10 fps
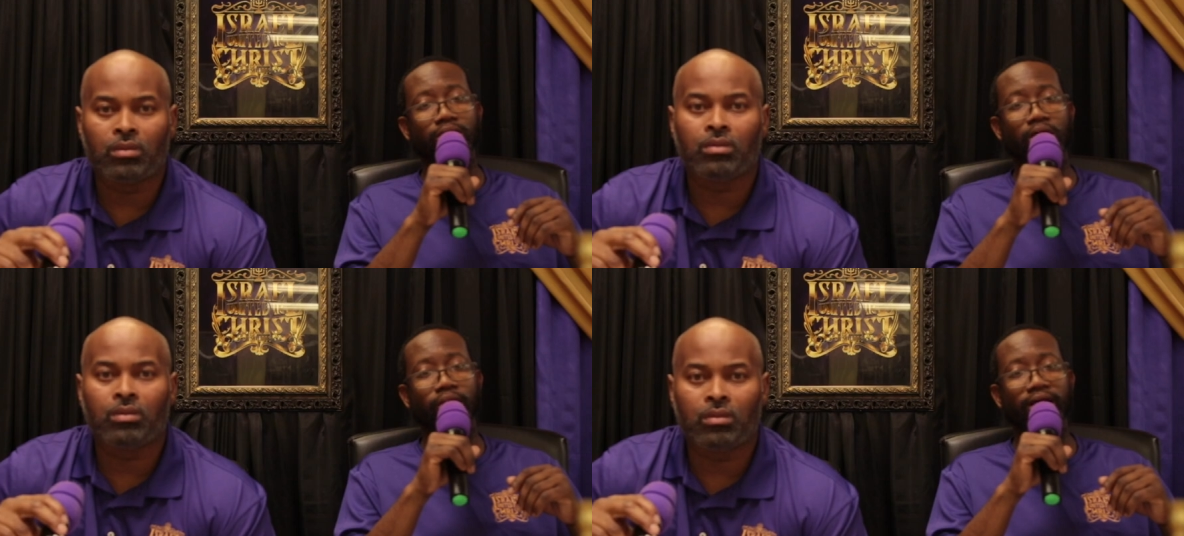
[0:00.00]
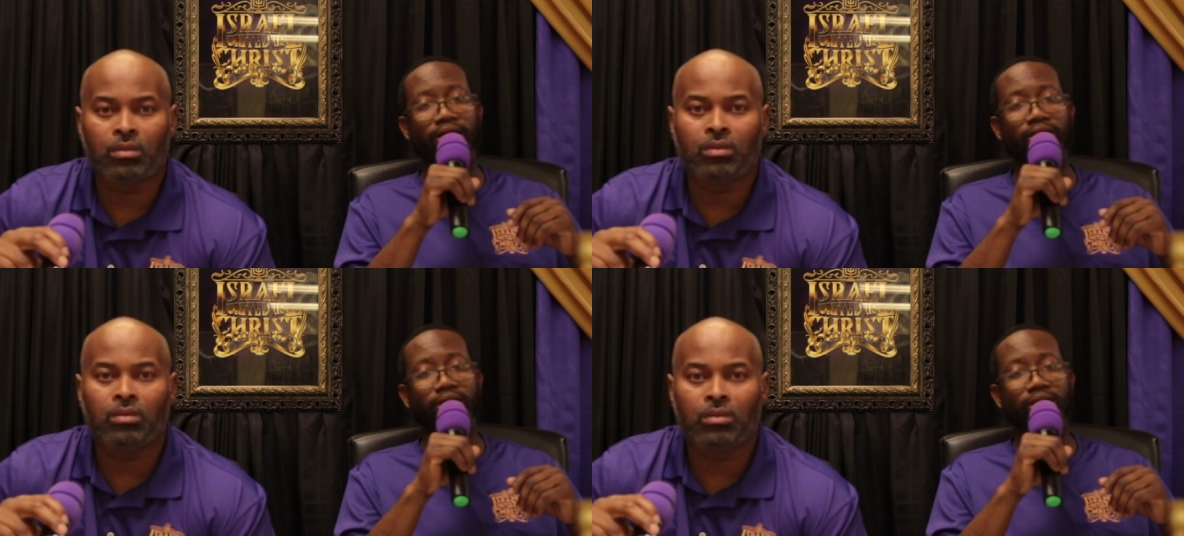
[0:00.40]
Speaker 1: All
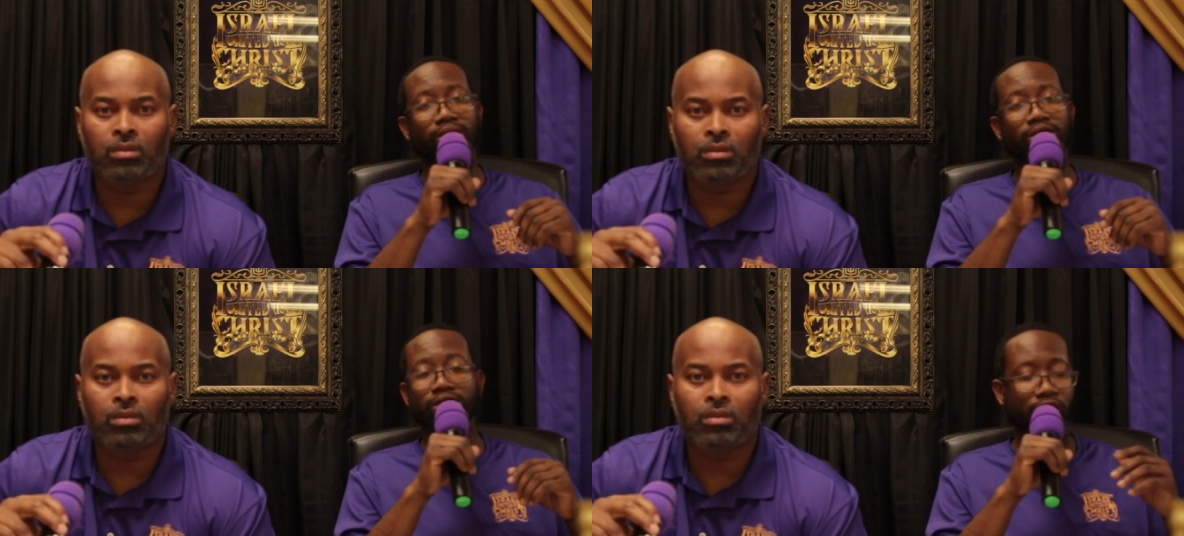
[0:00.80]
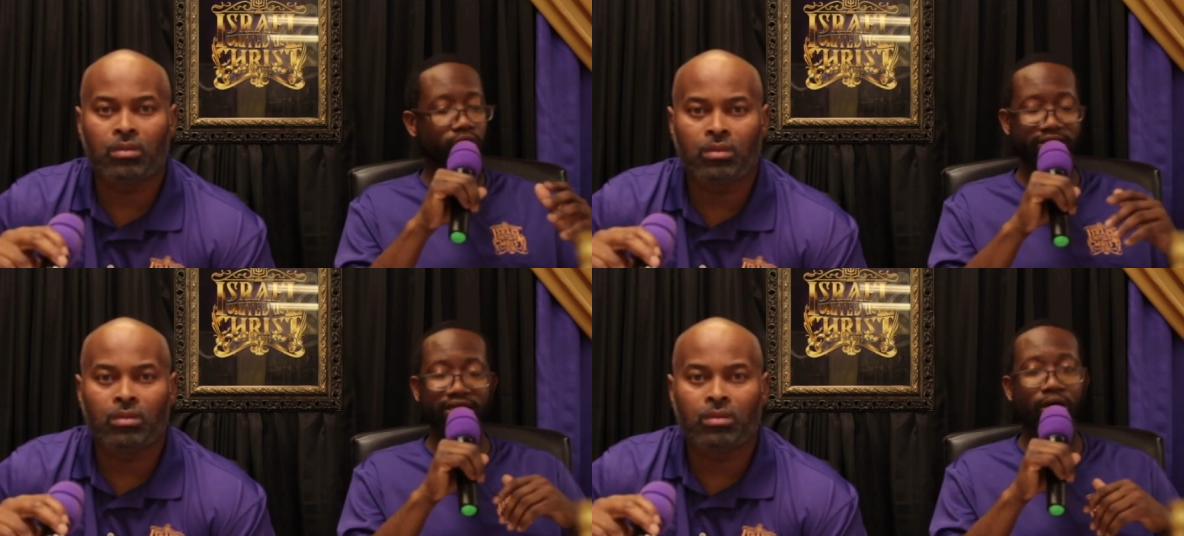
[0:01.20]
right. To
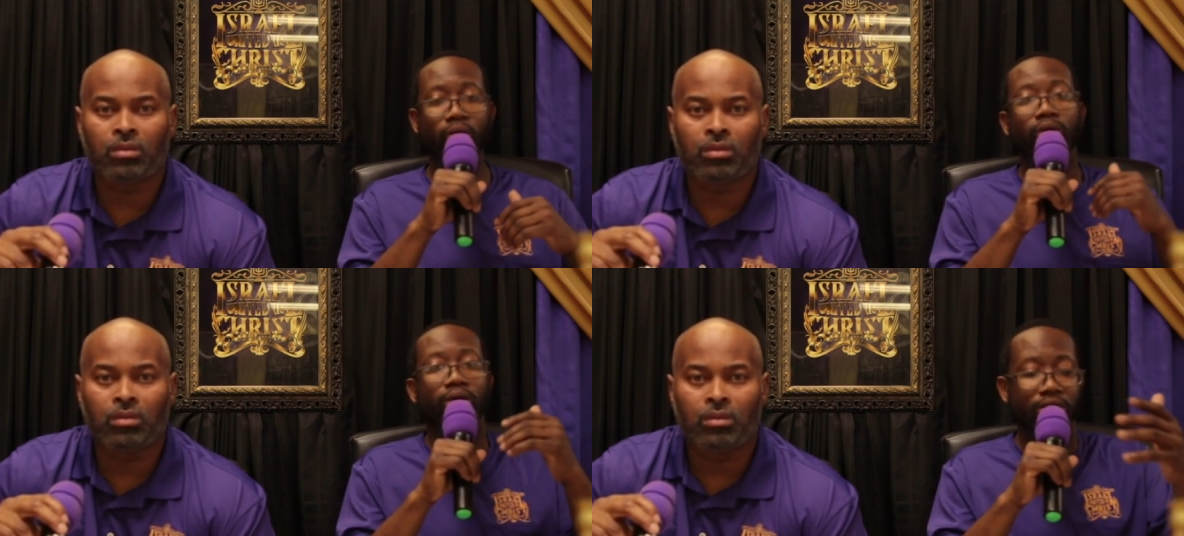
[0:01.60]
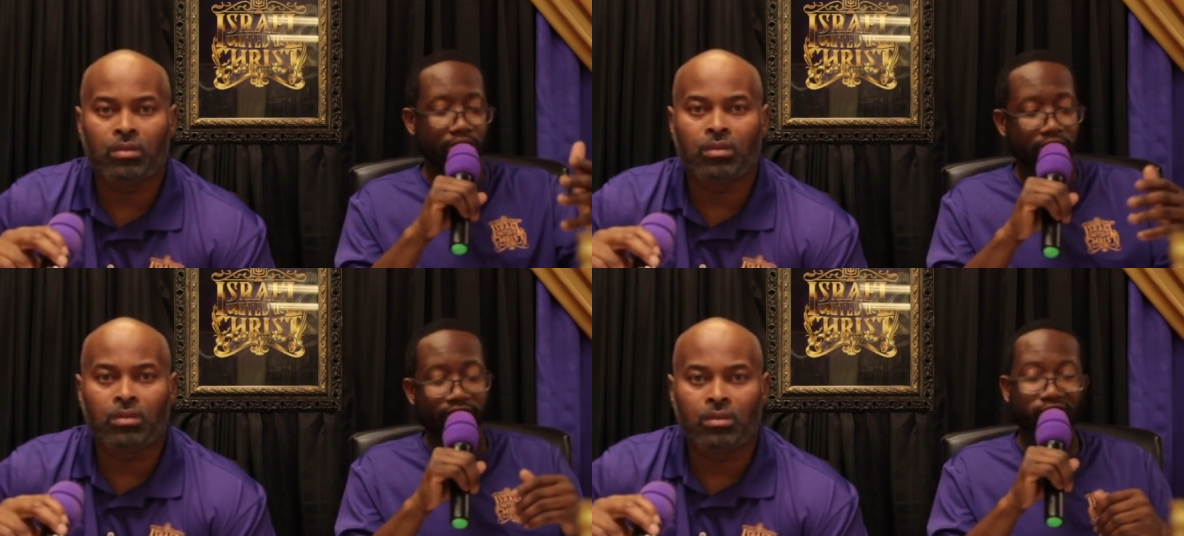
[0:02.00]
those that don't
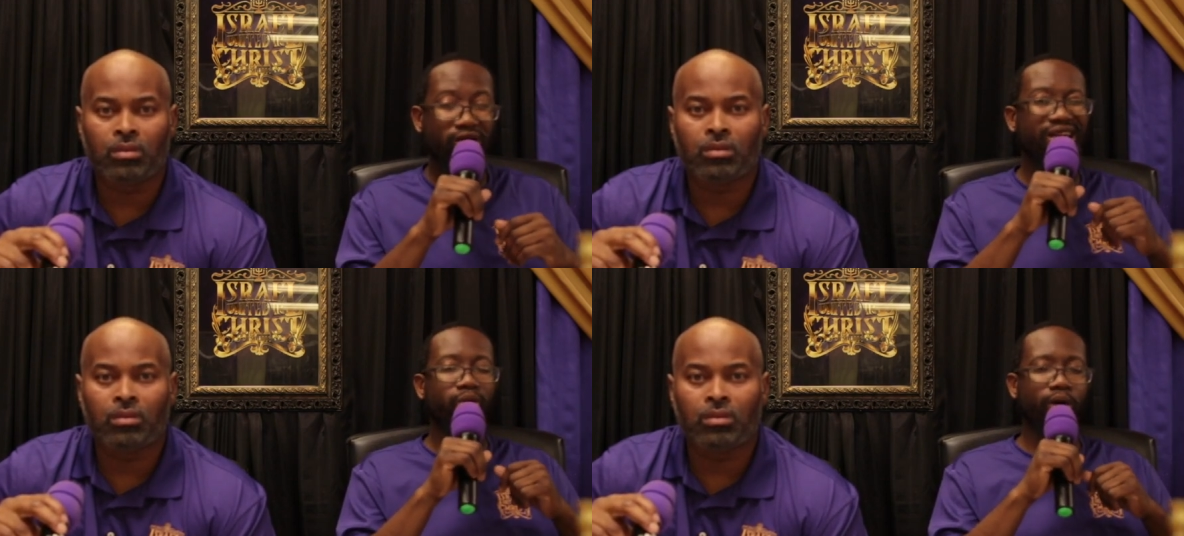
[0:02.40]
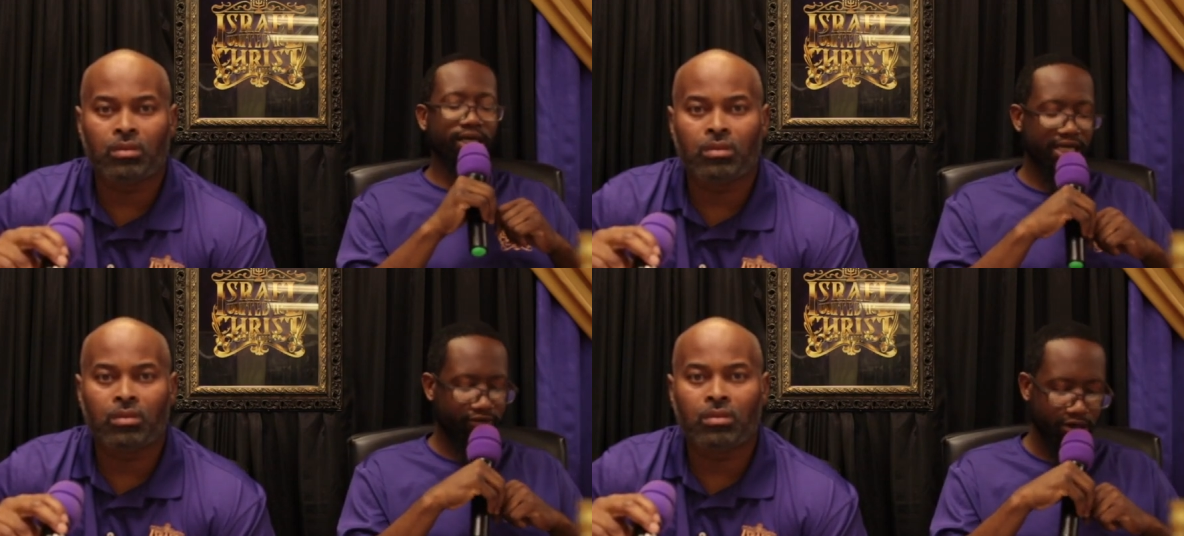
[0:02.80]
freely want
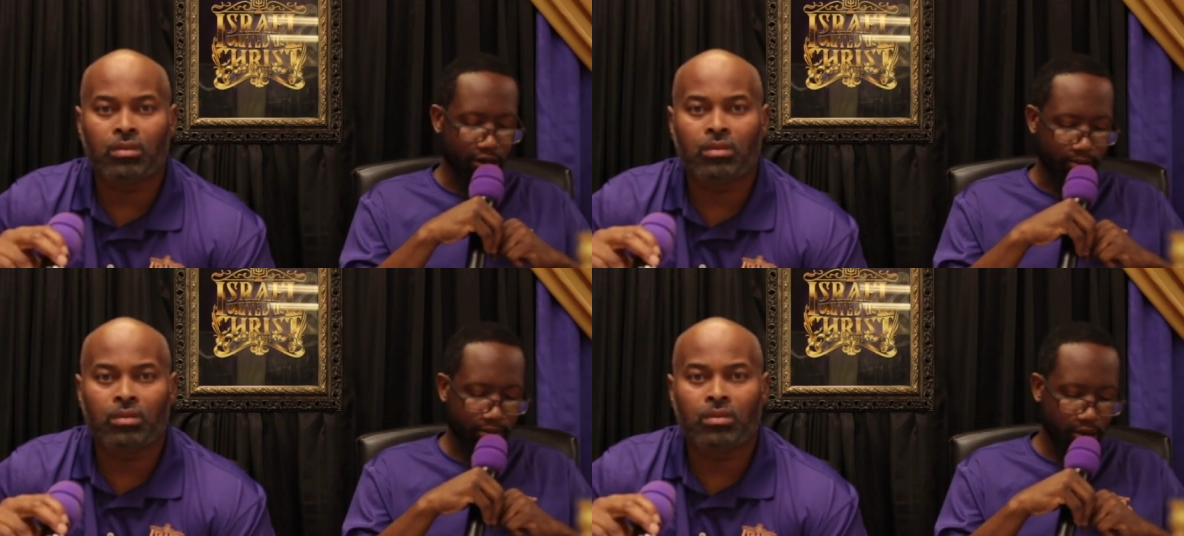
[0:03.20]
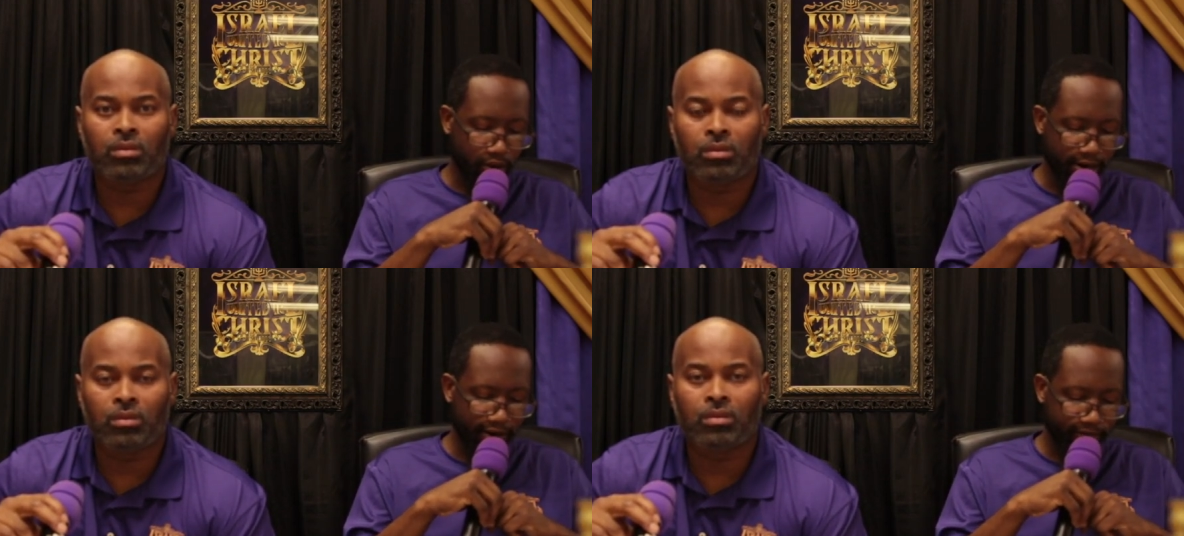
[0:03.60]
to give it up.
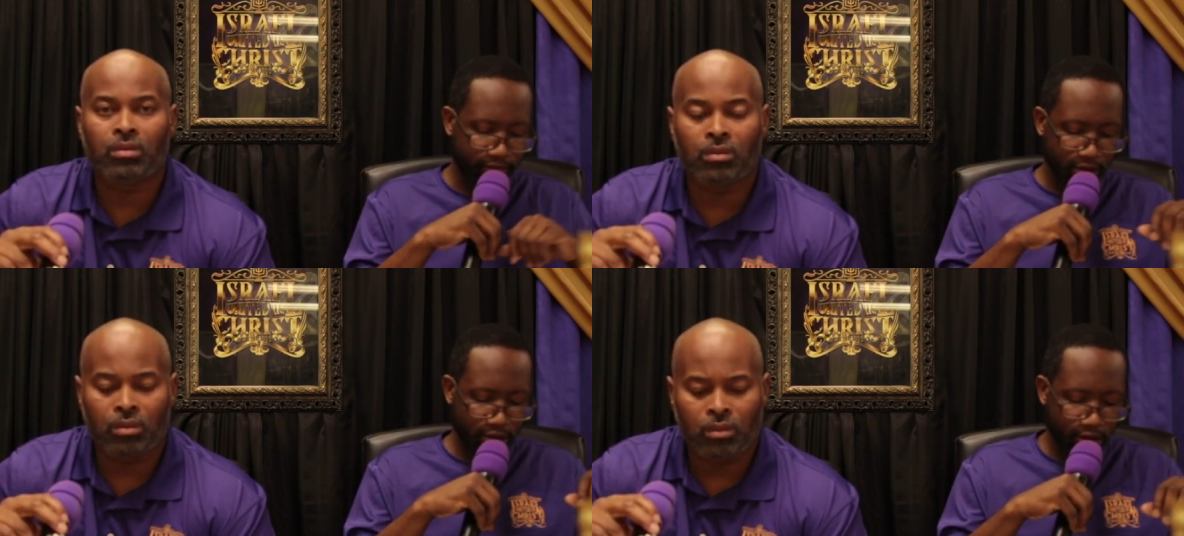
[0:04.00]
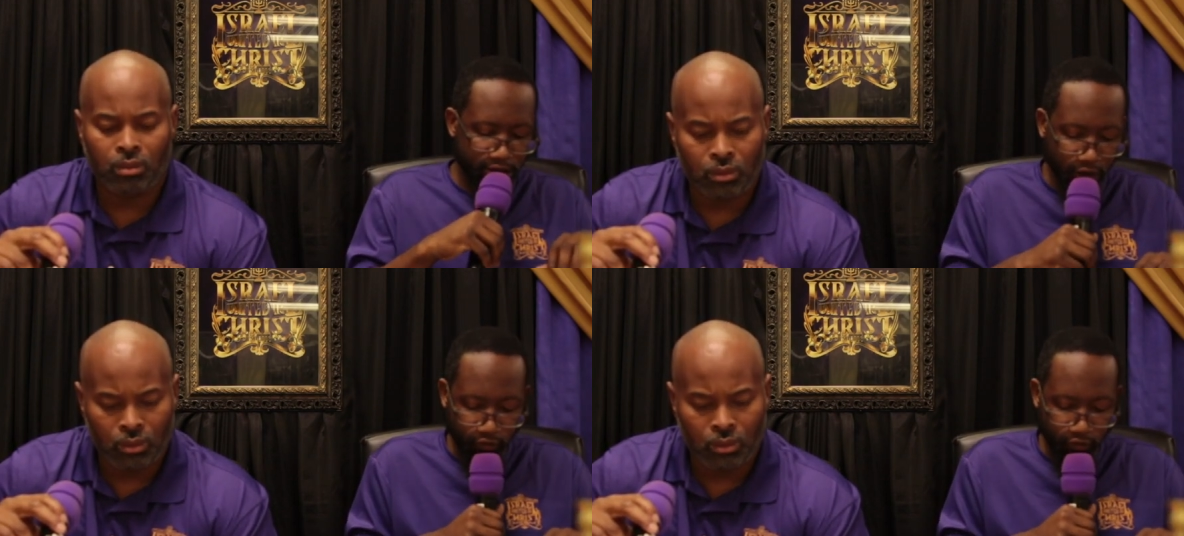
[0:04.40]
All right. So